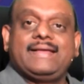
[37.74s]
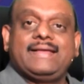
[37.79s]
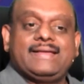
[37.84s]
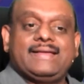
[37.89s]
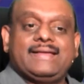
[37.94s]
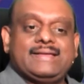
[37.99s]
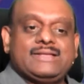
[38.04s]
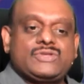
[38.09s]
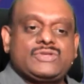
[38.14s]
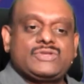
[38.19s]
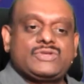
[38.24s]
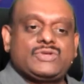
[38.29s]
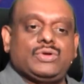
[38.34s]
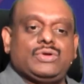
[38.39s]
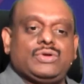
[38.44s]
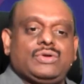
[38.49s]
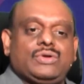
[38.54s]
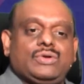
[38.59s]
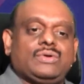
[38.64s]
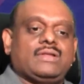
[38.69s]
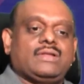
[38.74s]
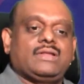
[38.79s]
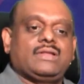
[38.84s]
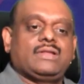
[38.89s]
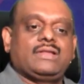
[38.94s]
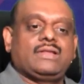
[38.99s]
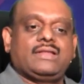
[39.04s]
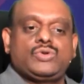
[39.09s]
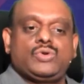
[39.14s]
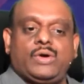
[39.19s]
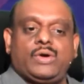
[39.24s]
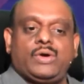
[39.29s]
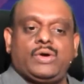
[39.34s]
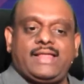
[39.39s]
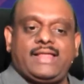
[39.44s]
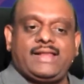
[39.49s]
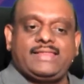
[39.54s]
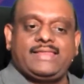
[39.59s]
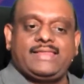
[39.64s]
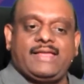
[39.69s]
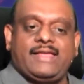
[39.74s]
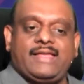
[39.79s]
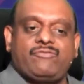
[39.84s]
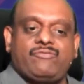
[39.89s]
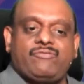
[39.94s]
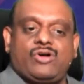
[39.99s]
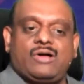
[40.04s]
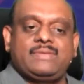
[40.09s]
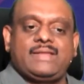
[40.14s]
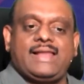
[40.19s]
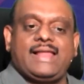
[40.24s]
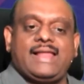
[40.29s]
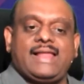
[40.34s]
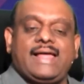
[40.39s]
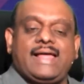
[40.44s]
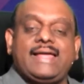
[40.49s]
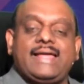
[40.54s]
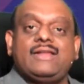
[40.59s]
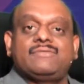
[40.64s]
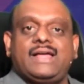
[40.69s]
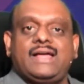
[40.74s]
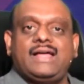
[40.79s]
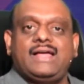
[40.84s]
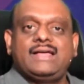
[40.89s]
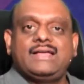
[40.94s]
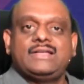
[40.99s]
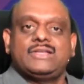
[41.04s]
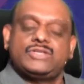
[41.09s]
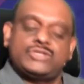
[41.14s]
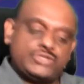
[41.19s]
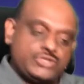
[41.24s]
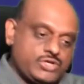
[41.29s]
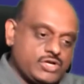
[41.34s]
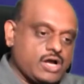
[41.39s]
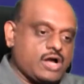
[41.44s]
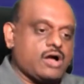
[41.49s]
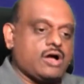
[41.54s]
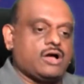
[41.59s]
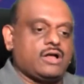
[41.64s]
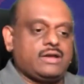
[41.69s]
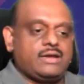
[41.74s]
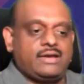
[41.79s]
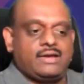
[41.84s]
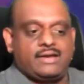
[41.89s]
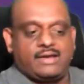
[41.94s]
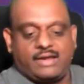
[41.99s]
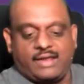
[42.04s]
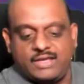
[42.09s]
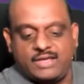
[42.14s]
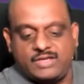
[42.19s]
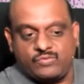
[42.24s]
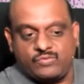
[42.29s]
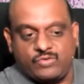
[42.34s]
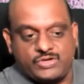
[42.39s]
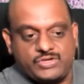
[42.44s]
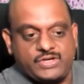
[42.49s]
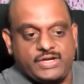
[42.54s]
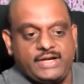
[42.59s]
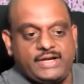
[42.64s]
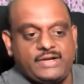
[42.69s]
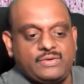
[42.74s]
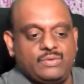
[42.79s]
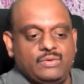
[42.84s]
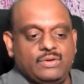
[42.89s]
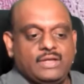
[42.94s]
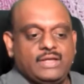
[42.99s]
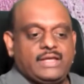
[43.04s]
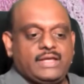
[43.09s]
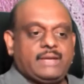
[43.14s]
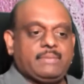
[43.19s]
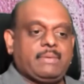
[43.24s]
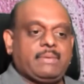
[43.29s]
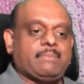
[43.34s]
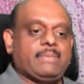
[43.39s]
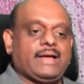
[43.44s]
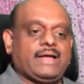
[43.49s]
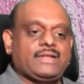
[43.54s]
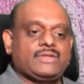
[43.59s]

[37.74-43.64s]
So together they form the line of the John is you need to remember.